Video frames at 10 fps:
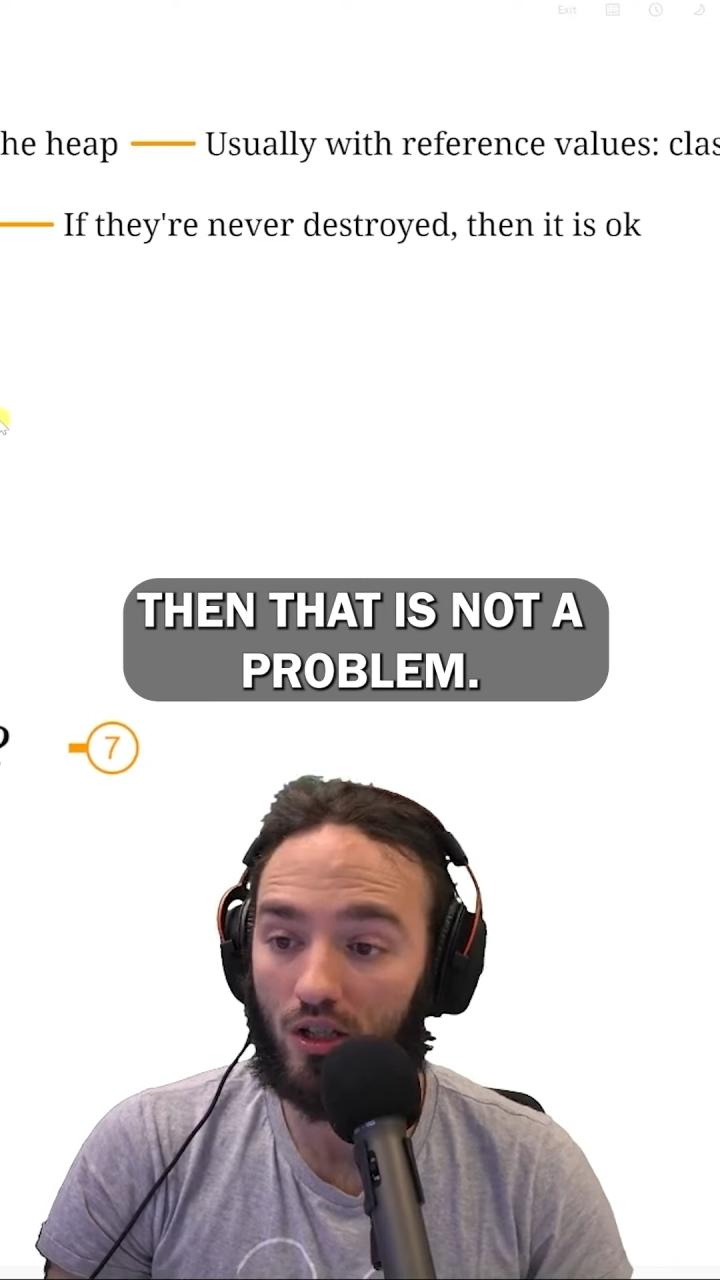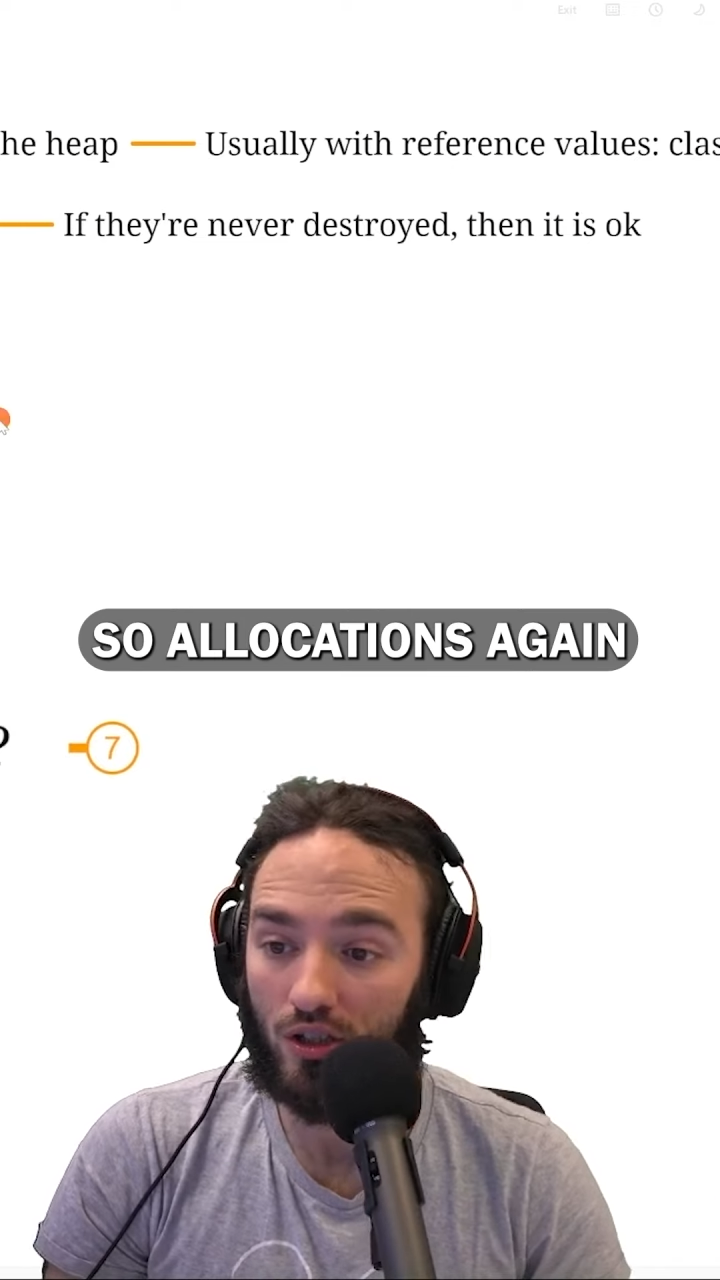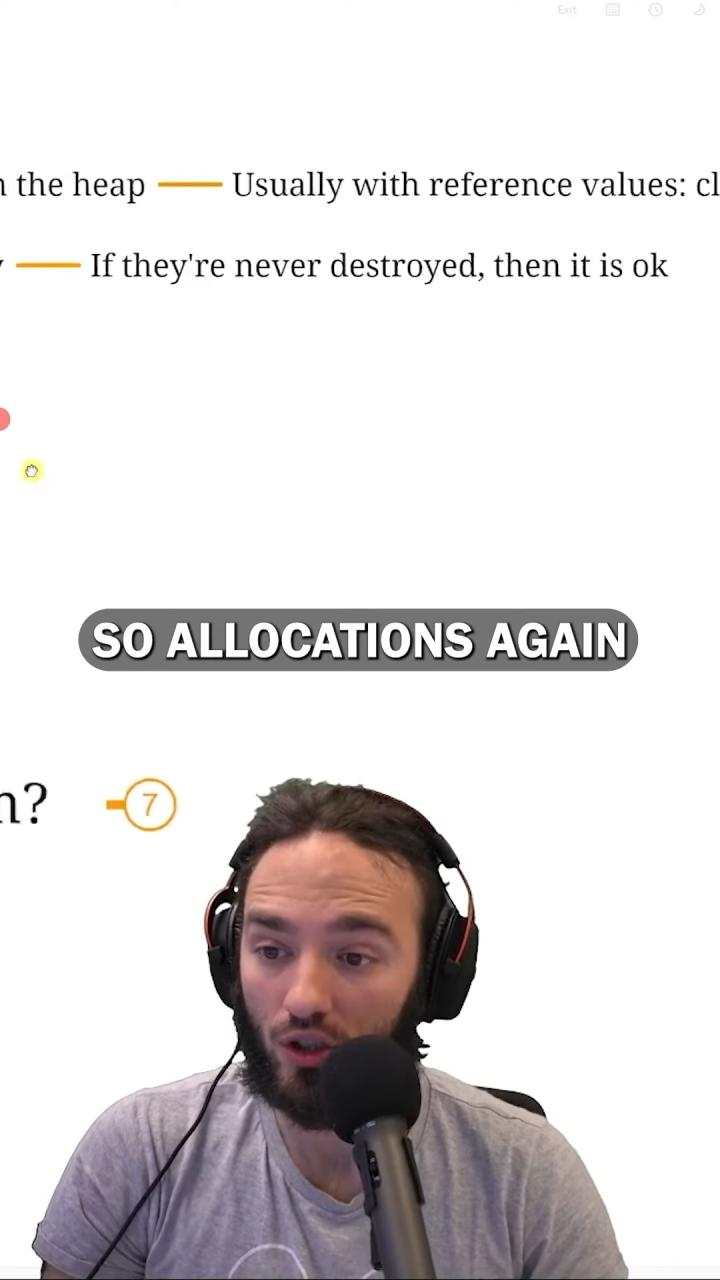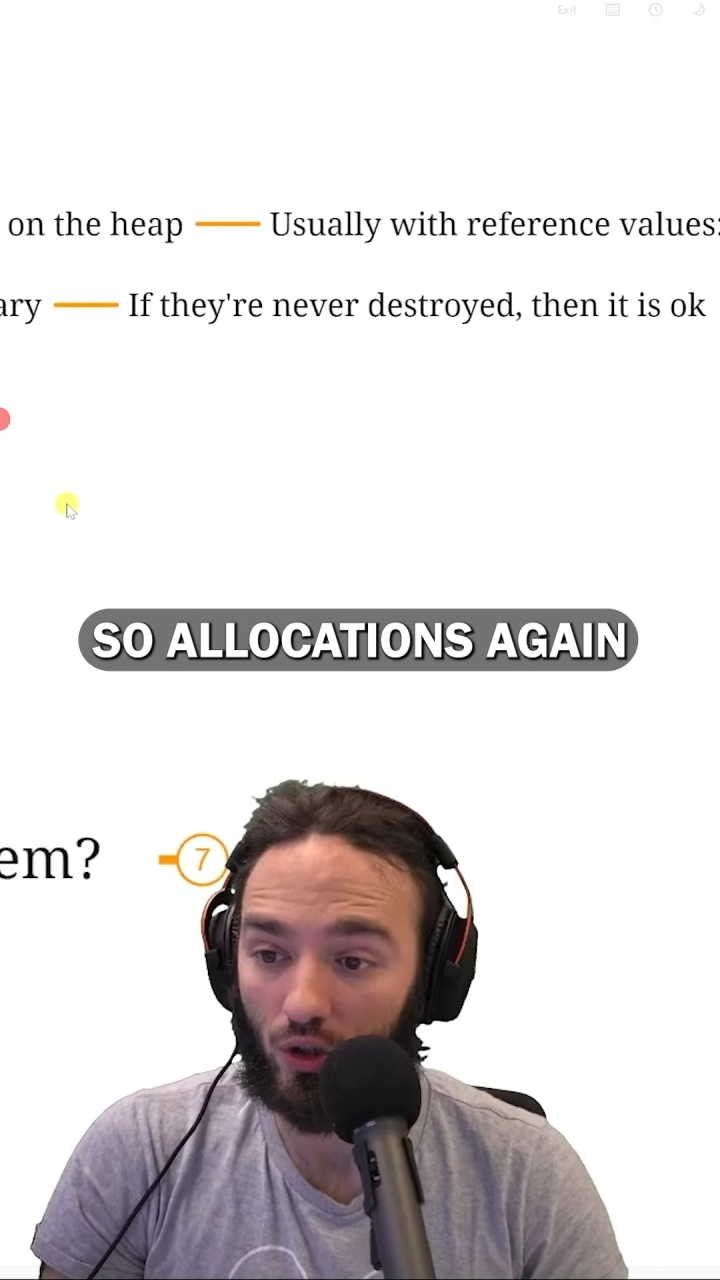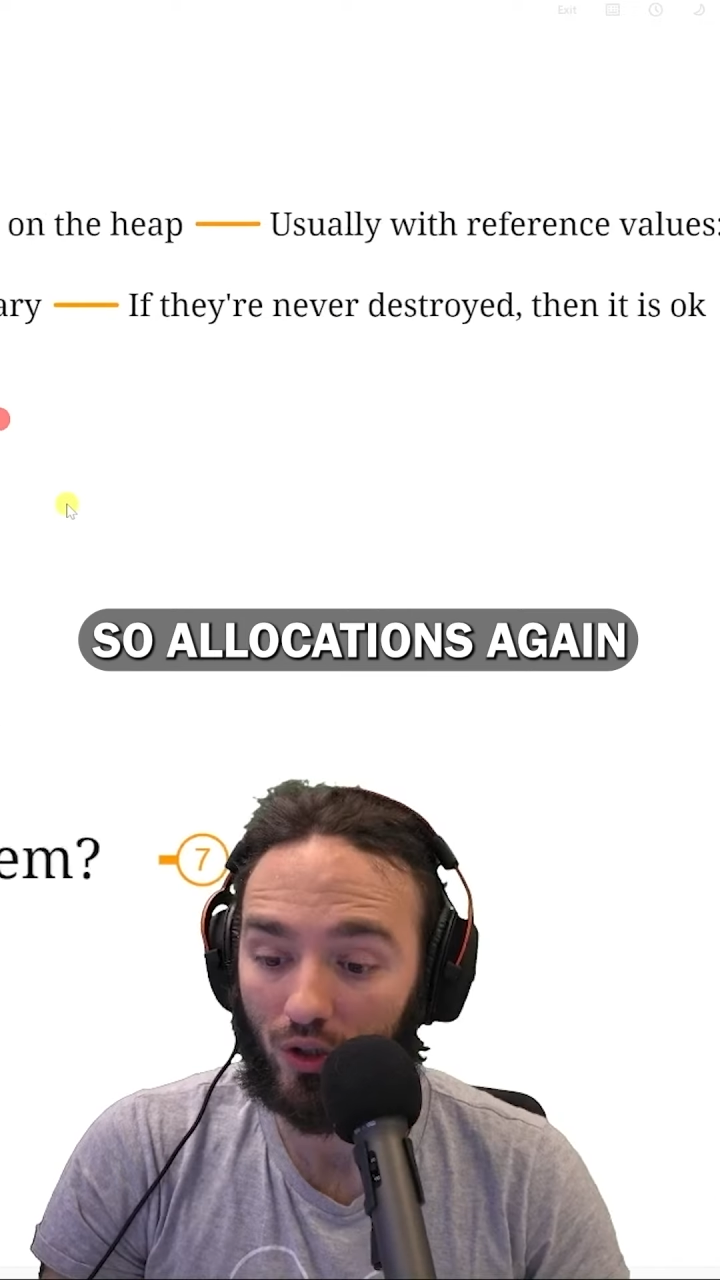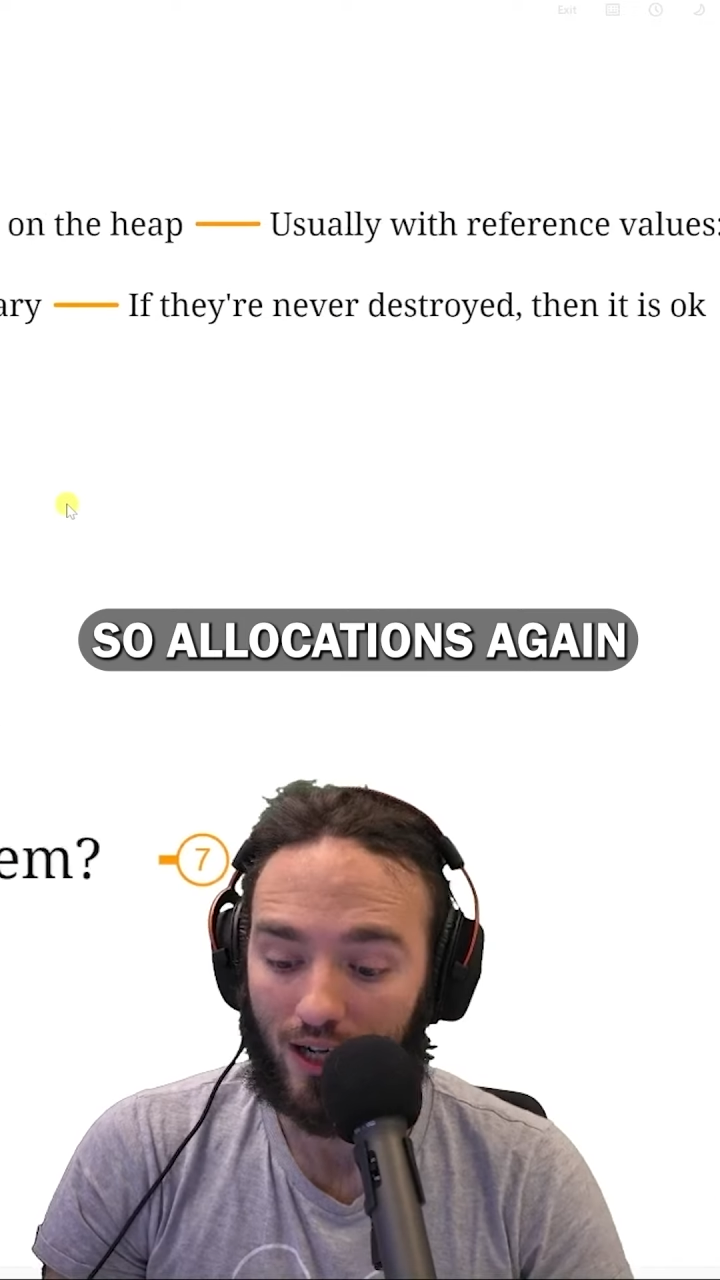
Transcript: So